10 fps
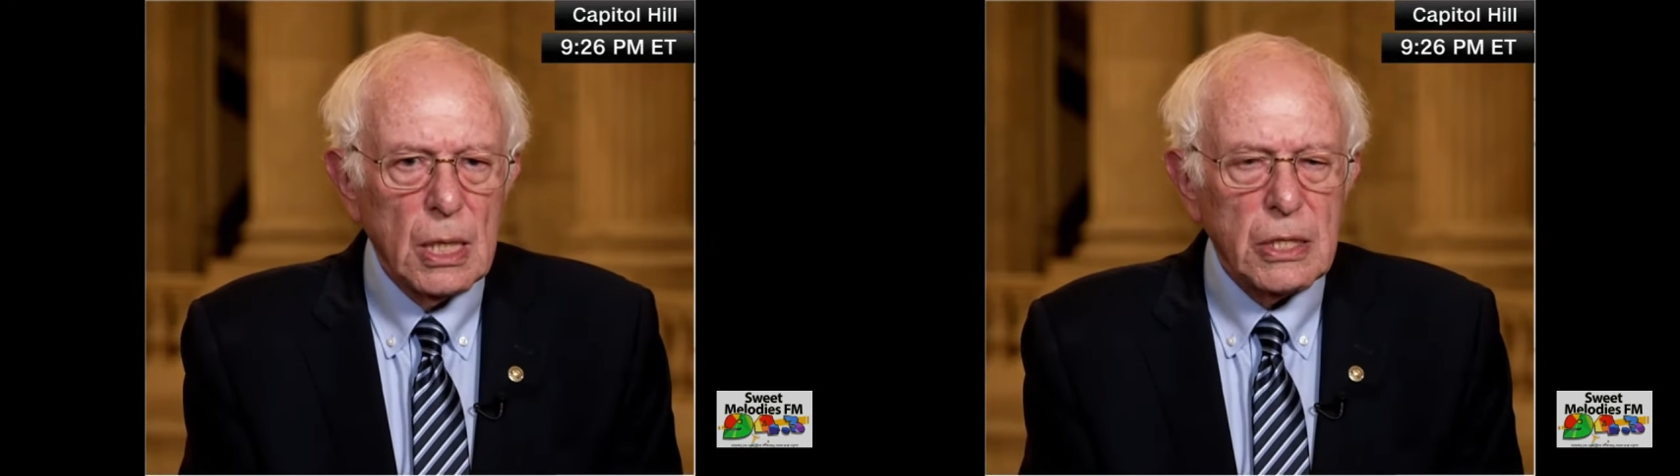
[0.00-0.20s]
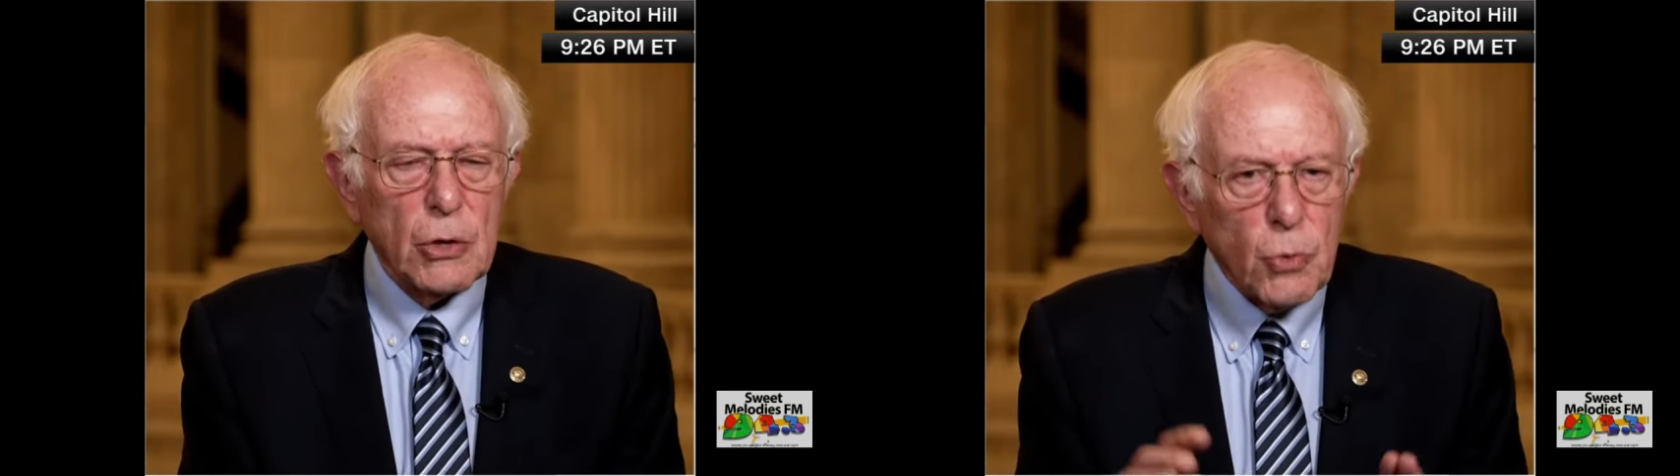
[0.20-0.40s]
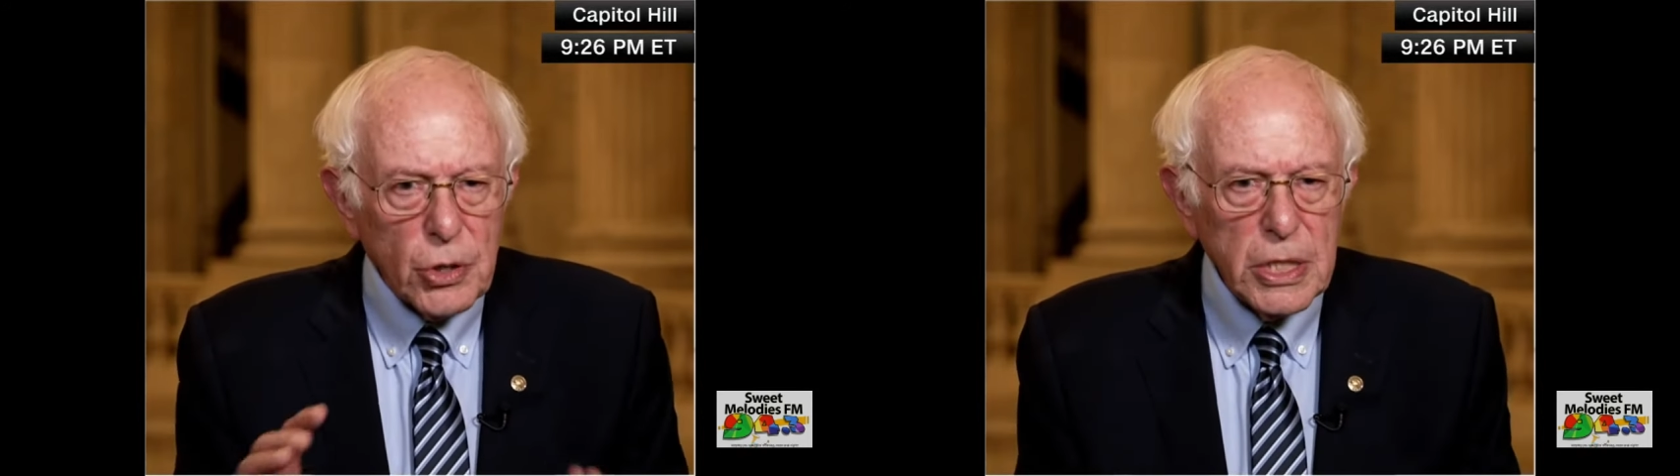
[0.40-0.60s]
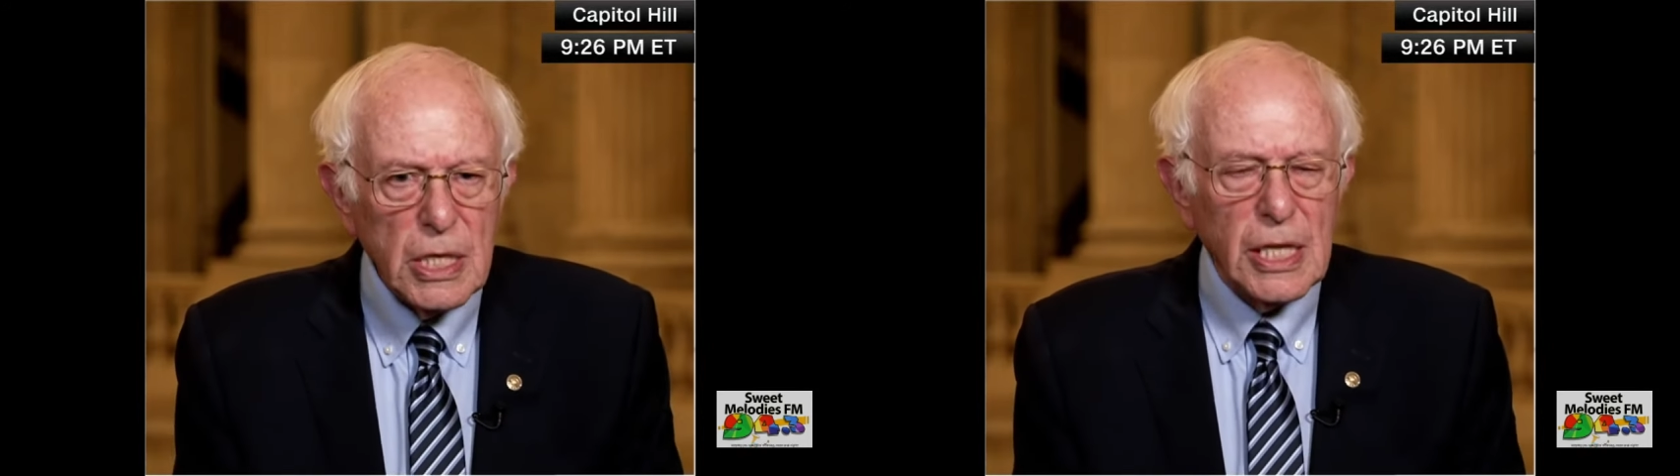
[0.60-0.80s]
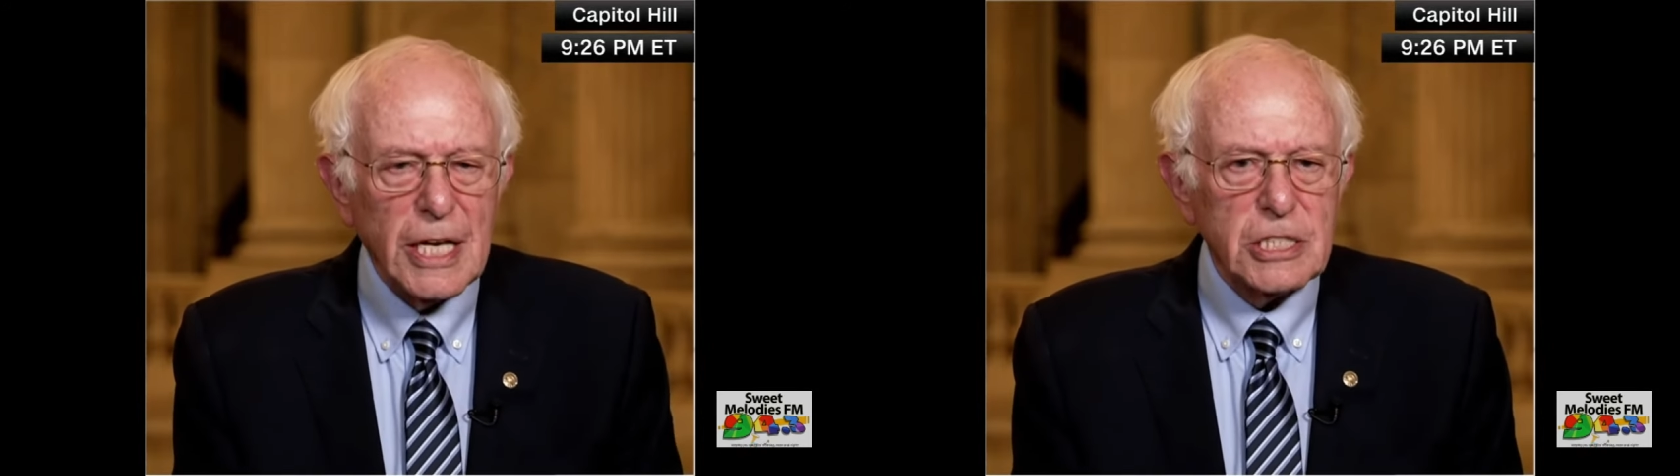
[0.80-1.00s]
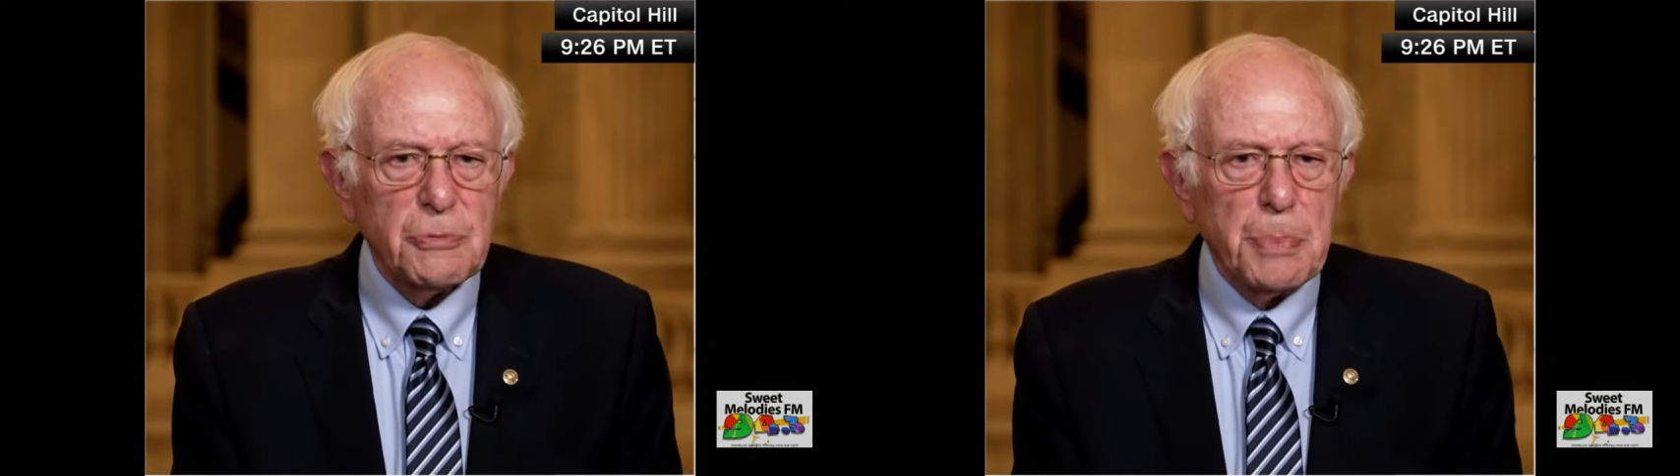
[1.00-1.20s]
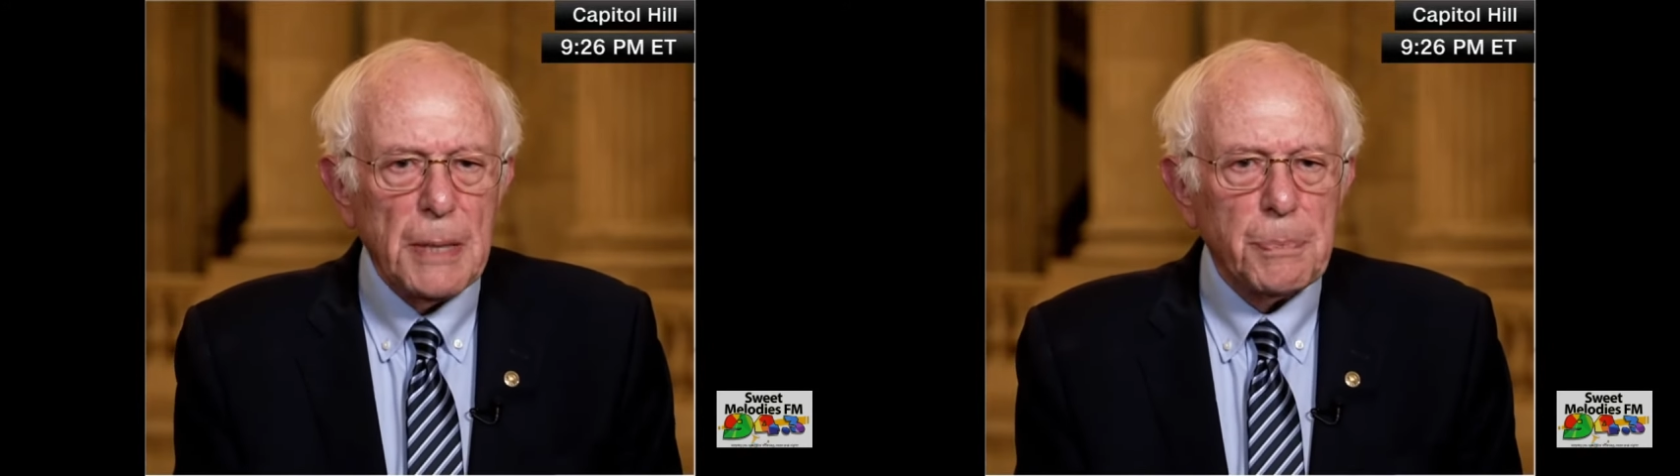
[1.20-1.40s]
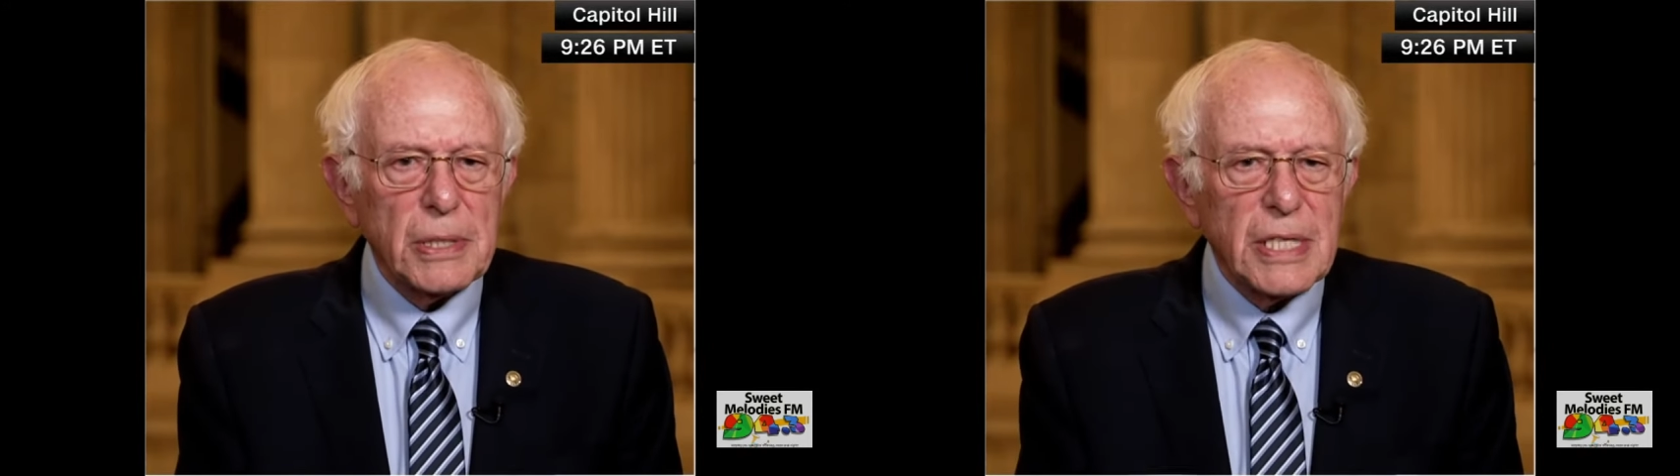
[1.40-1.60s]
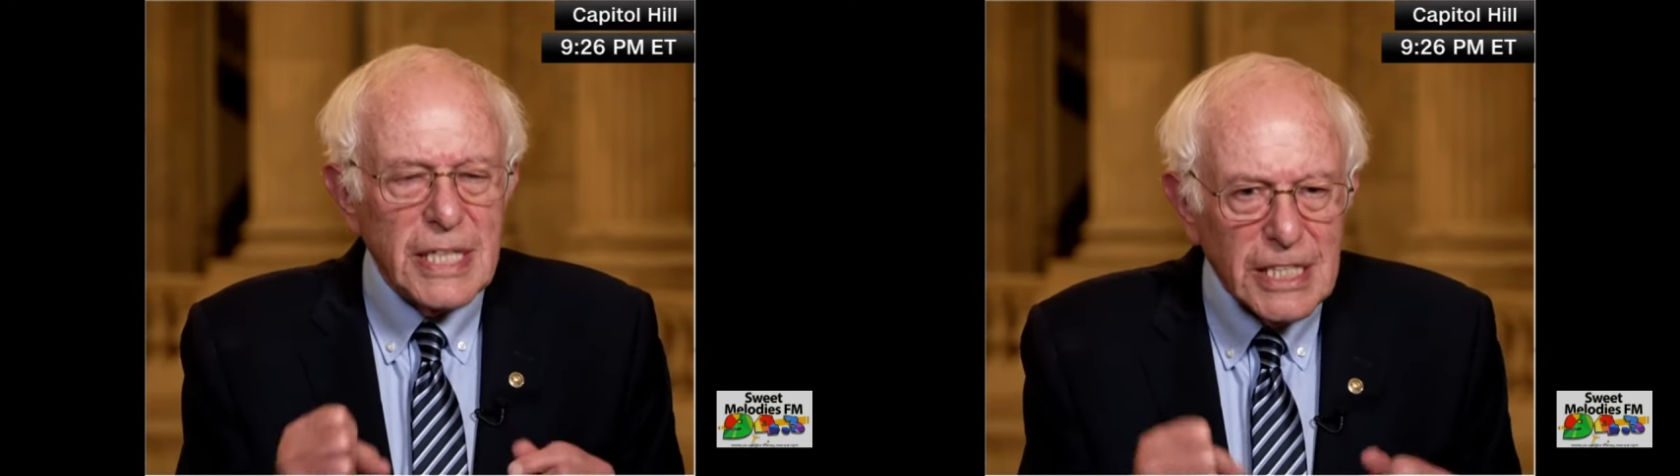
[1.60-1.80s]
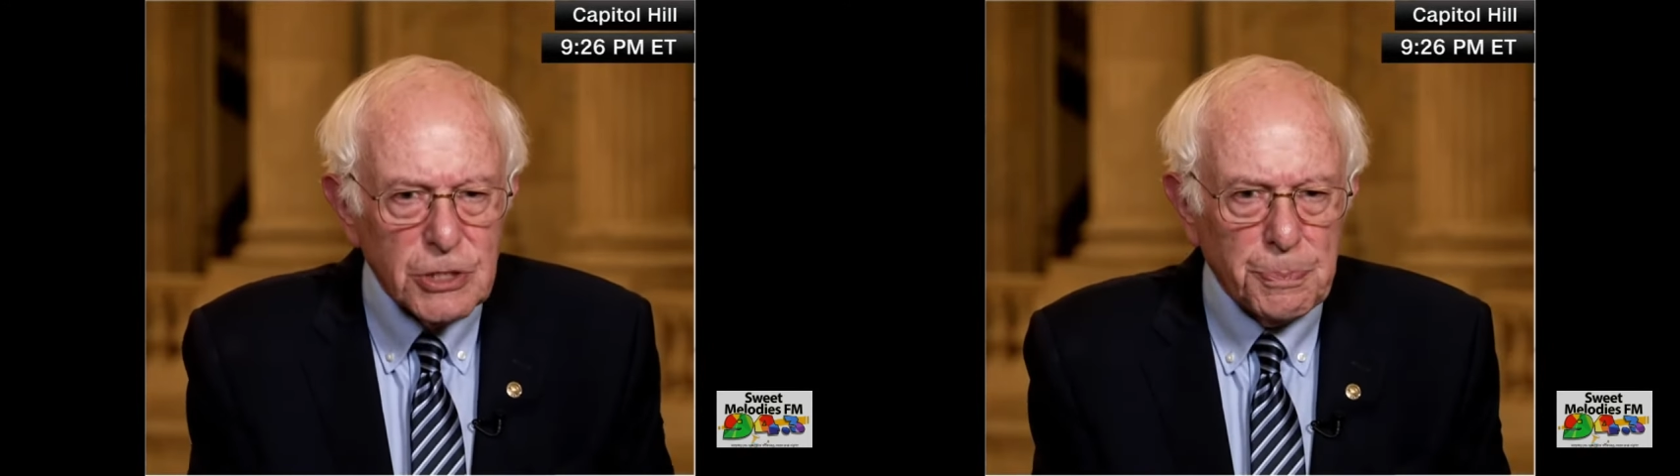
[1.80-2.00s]
that working class people
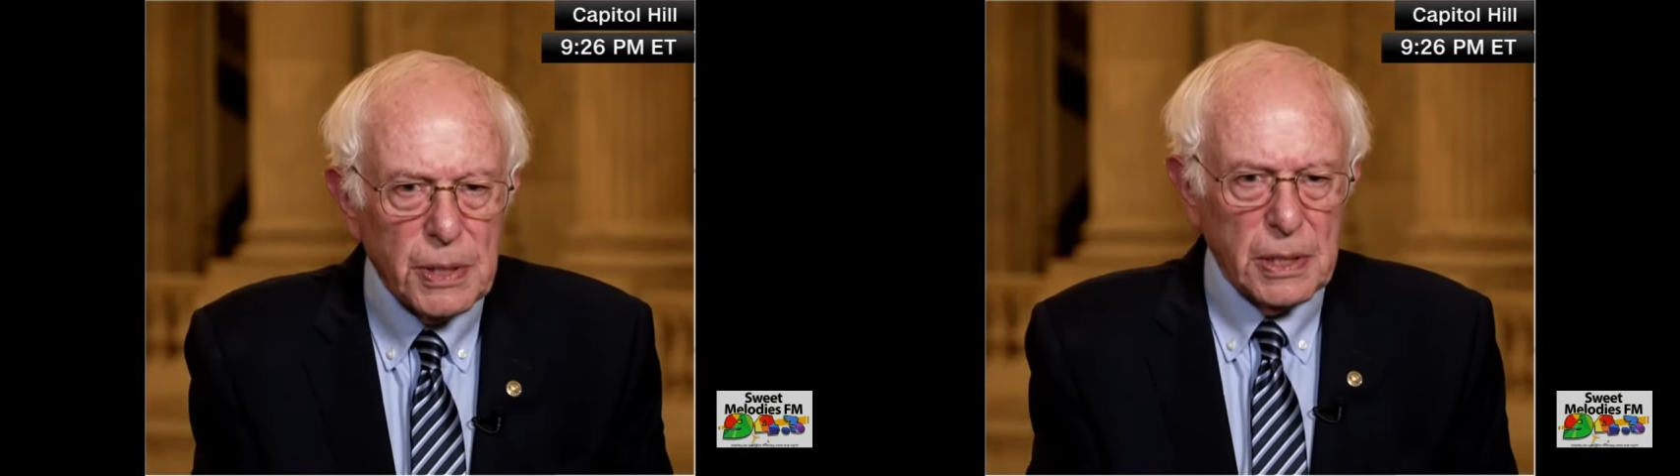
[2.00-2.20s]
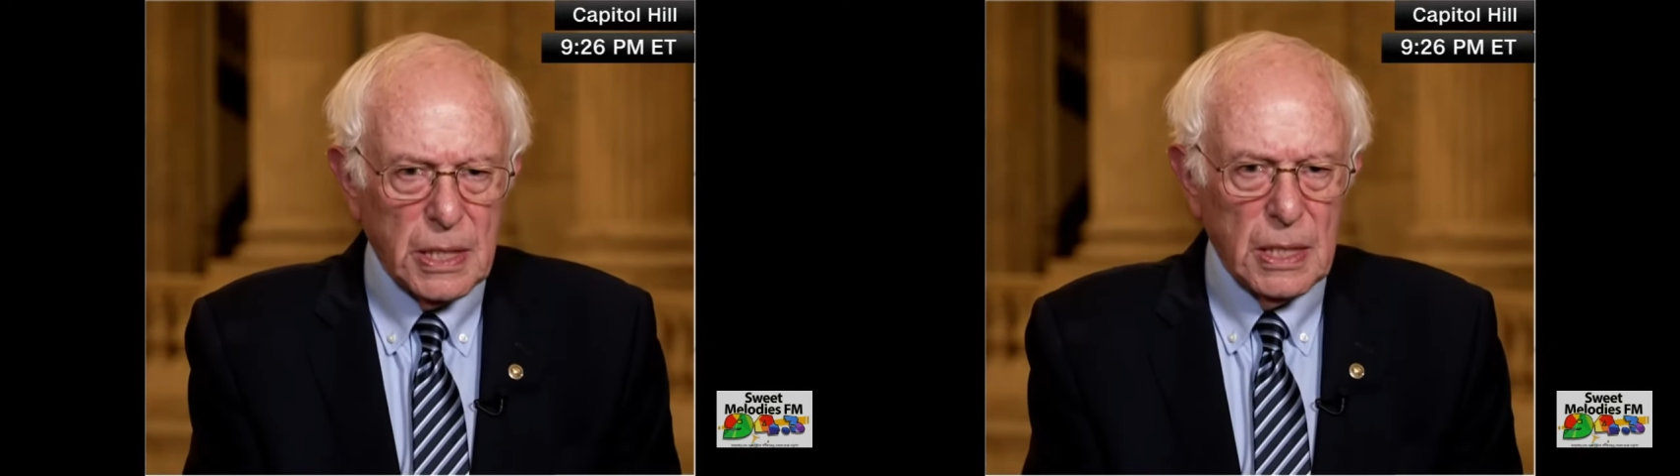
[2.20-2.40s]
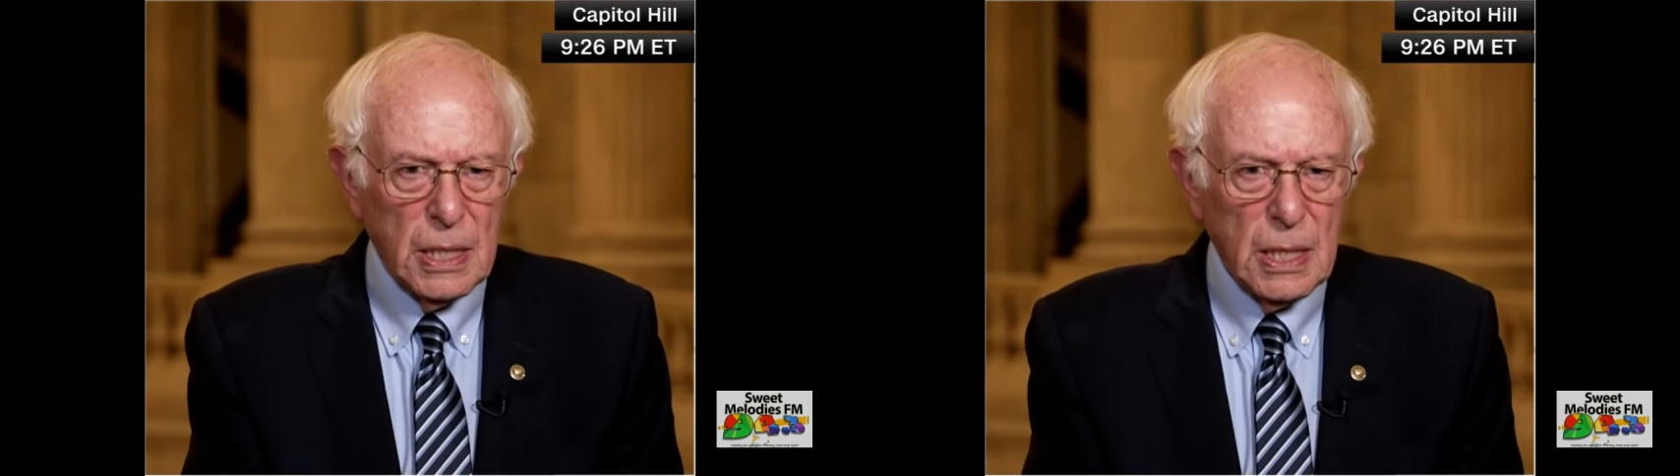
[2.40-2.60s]
desperately